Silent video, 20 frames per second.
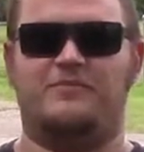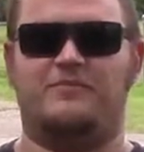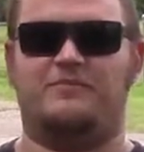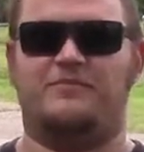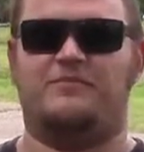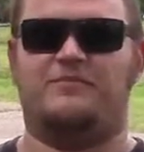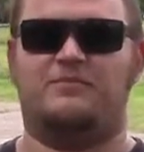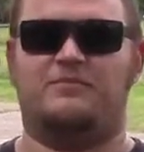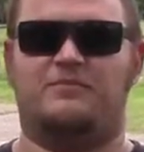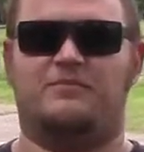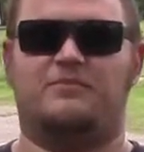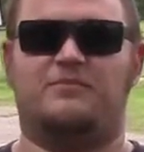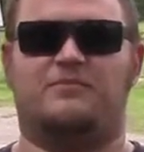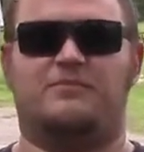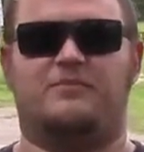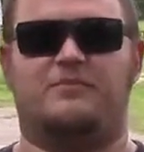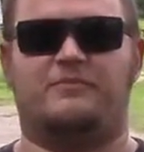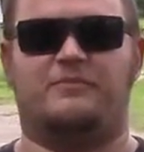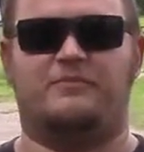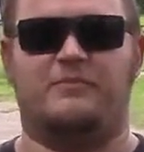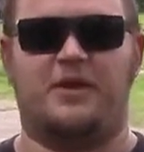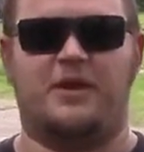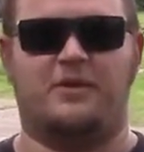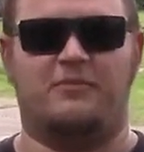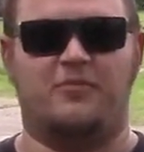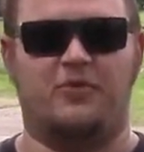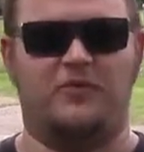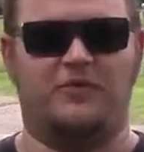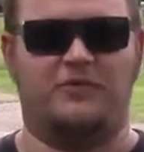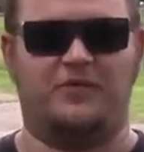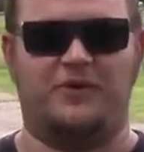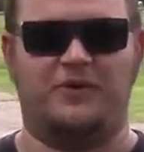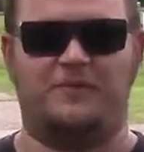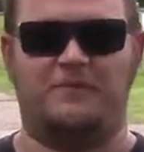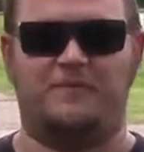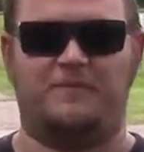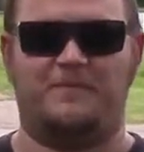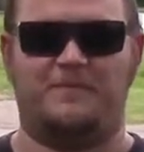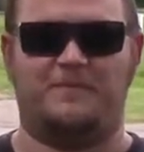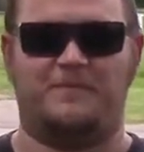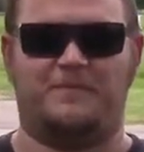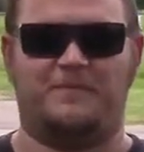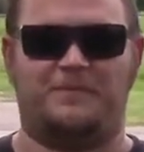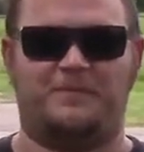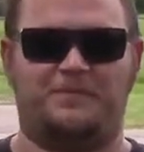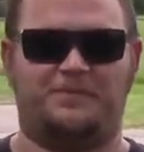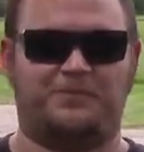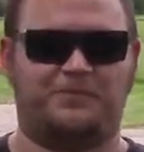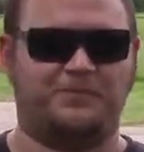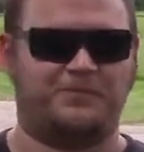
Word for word: Yeah, I think so too. Make we got movie. another movie to make.